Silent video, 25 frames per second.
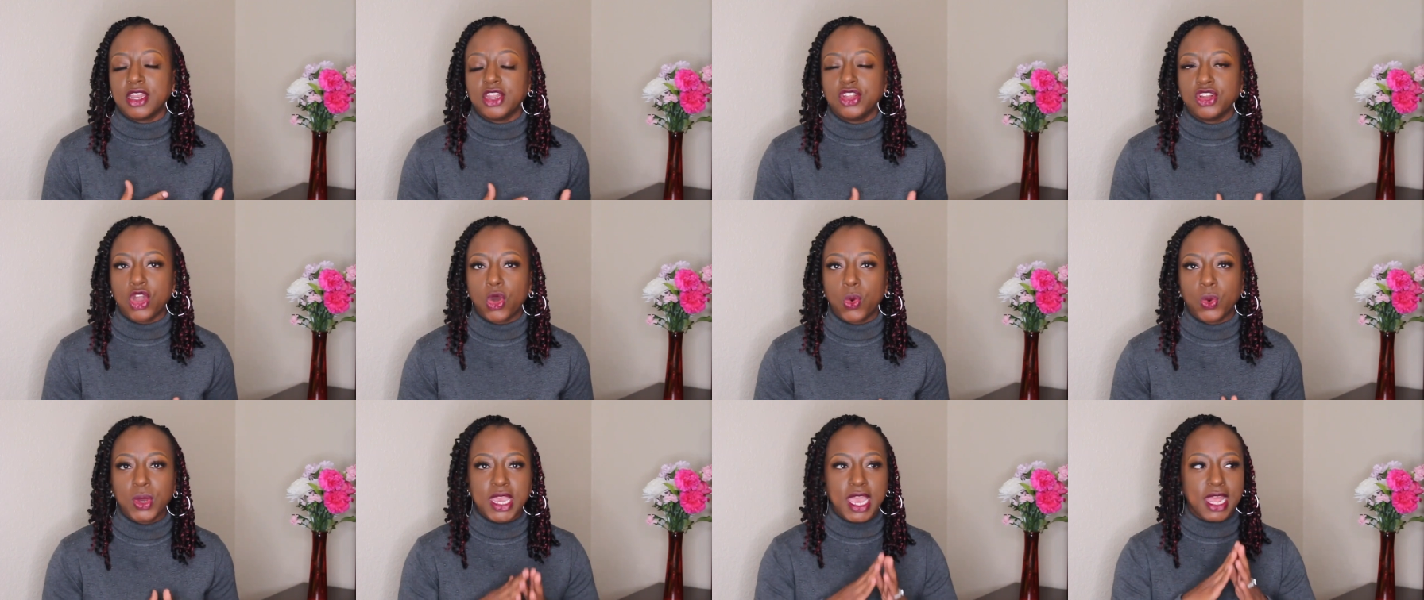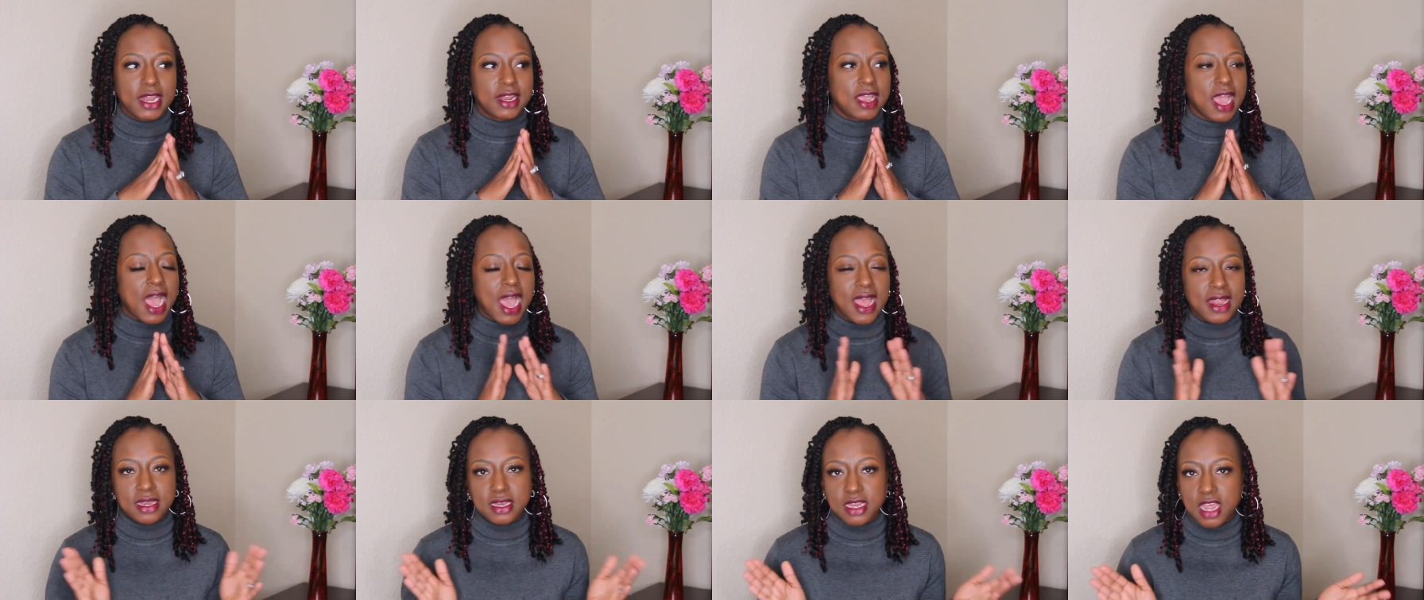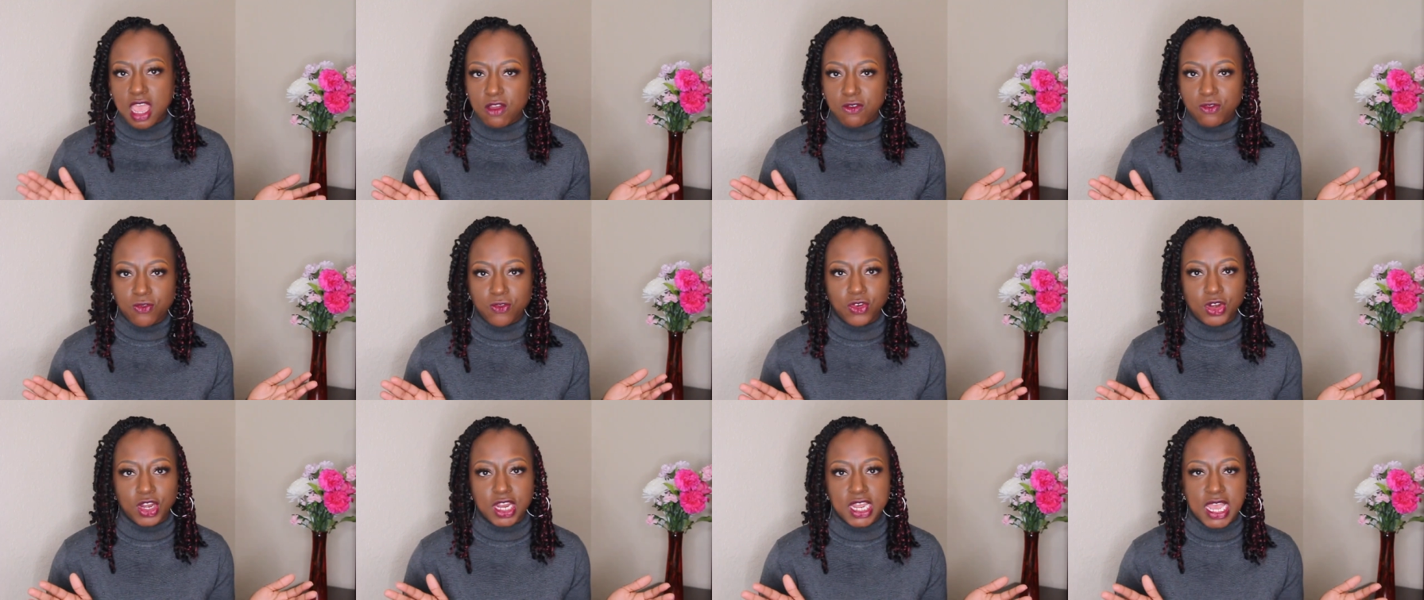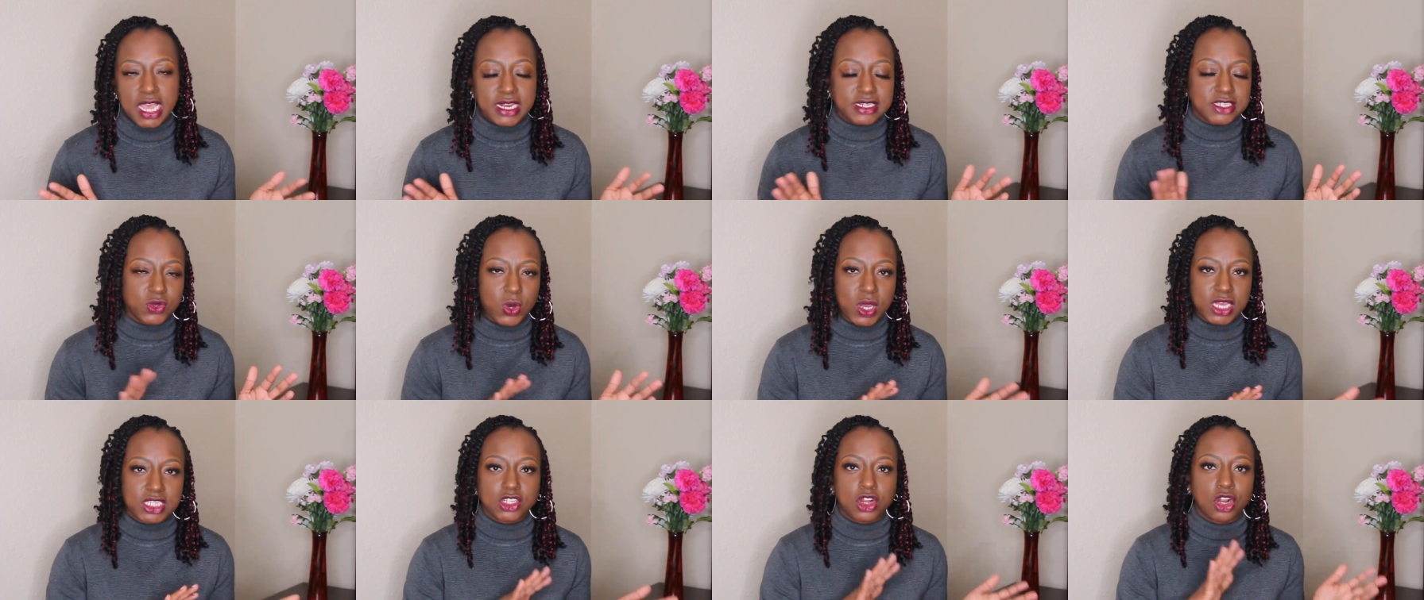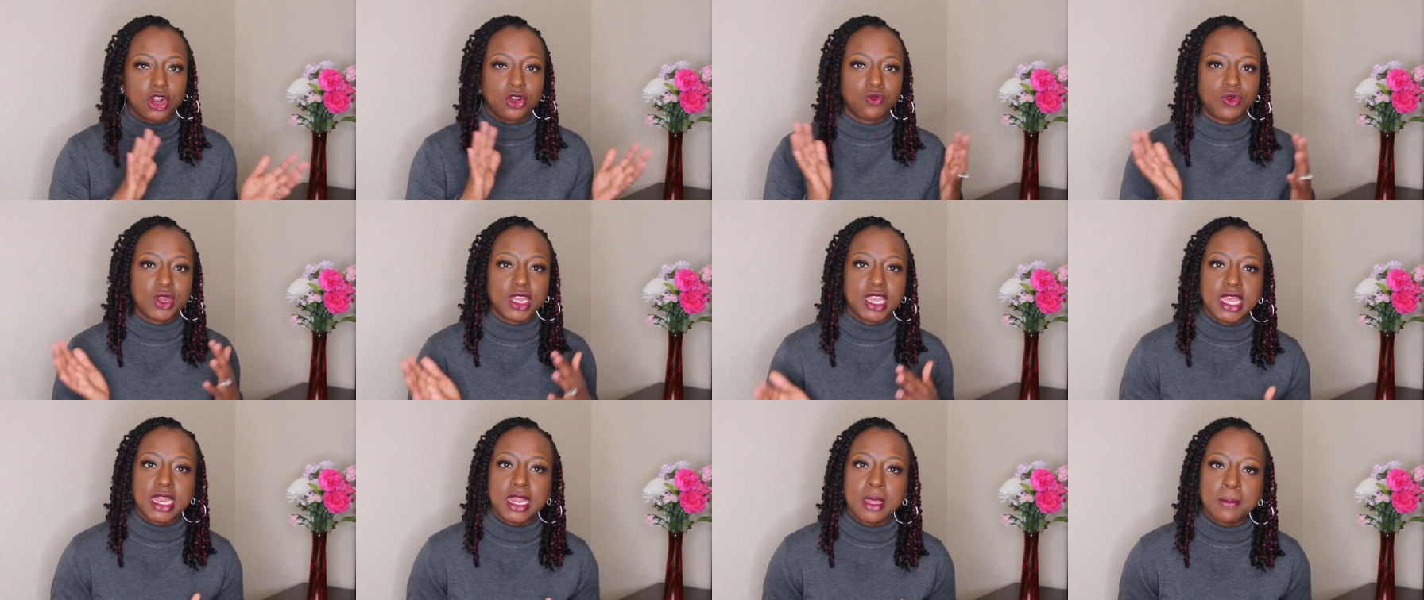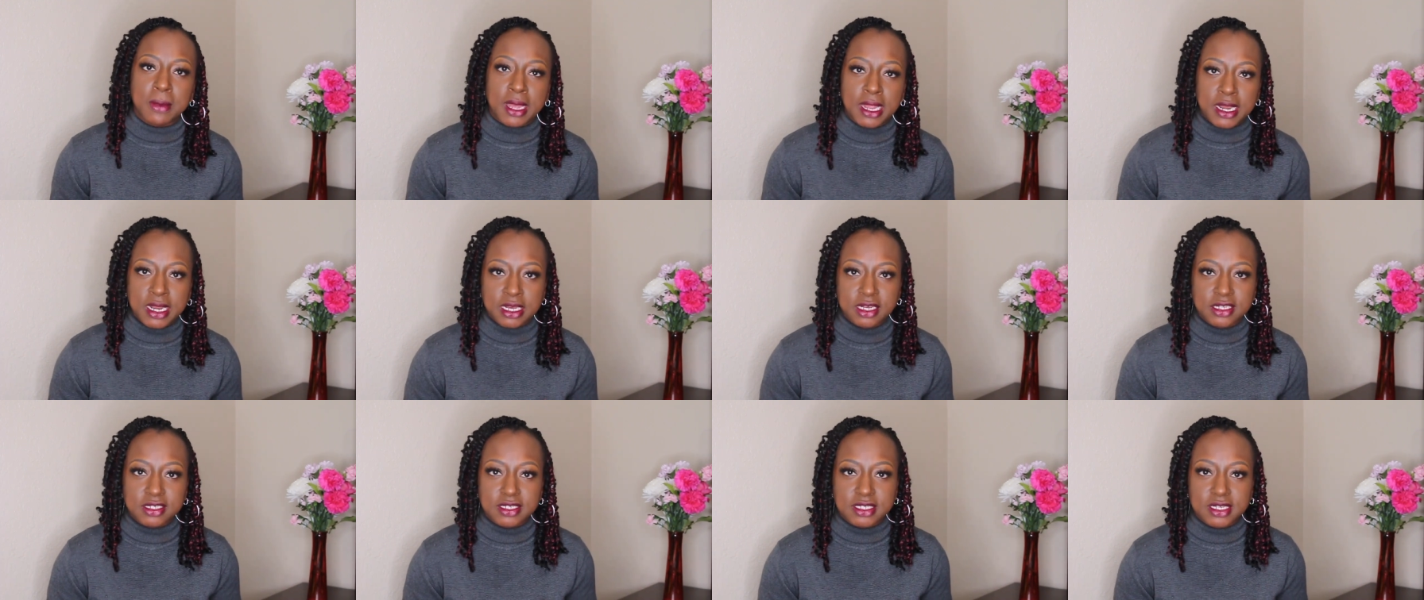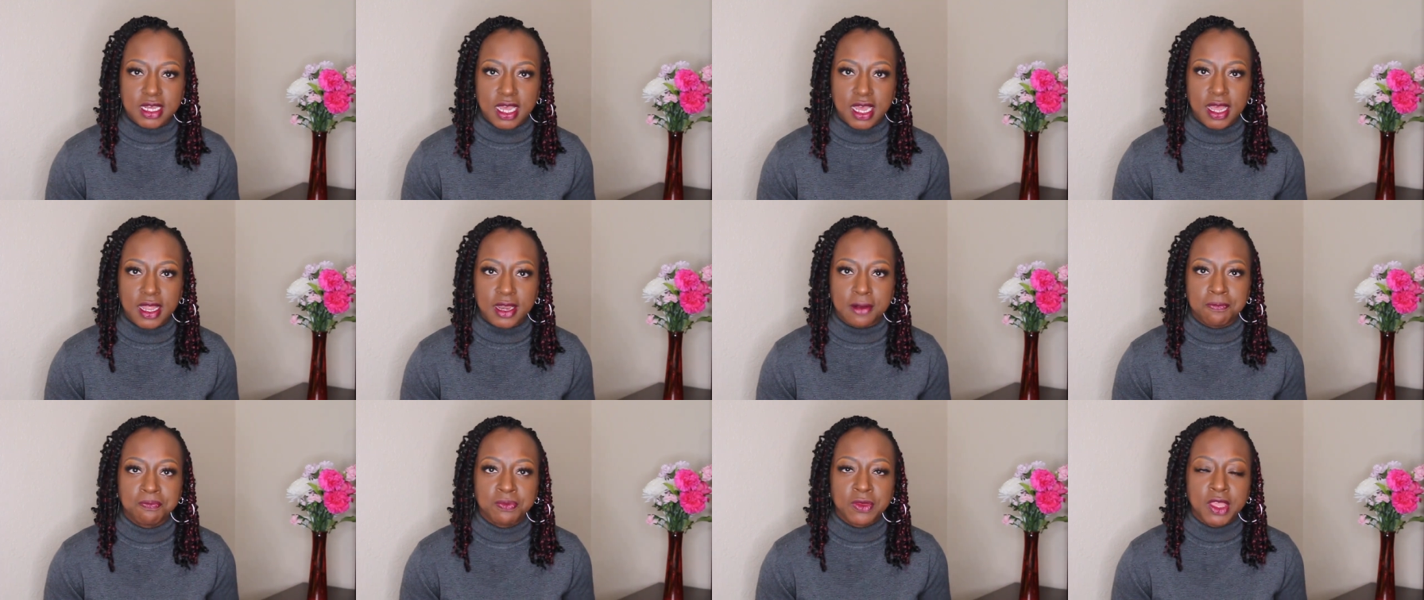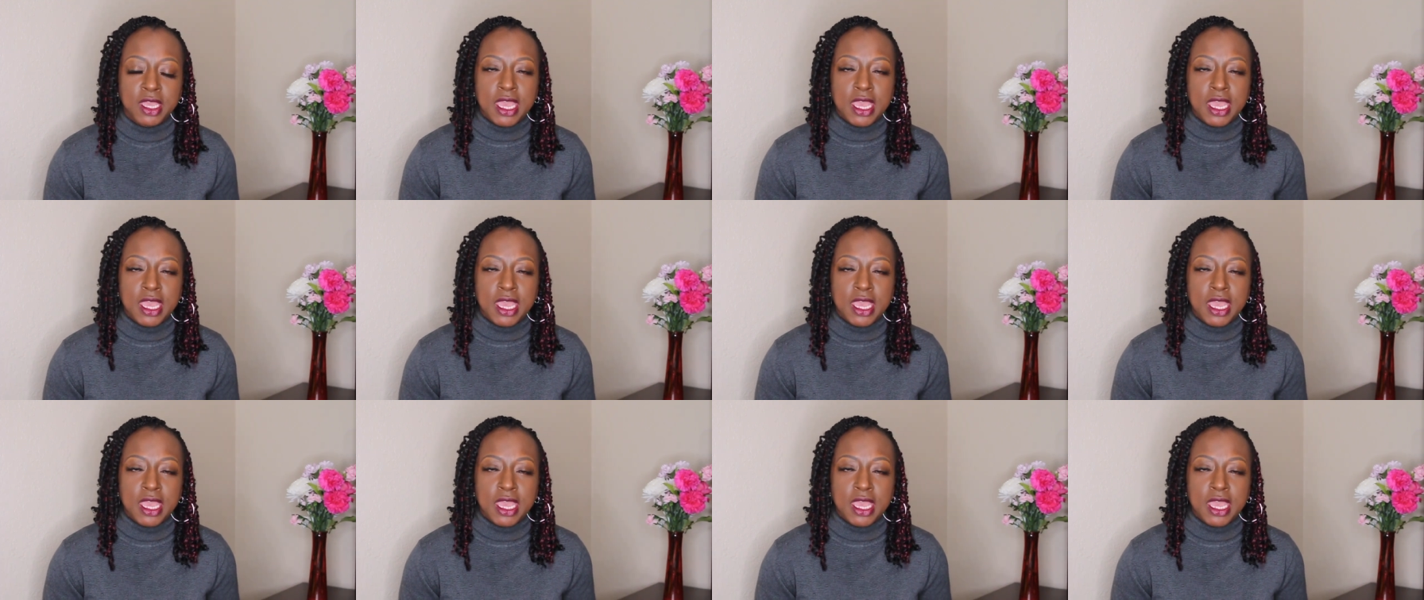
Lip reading: You know, we had gotten debt free, and so I started re-getting my nails done.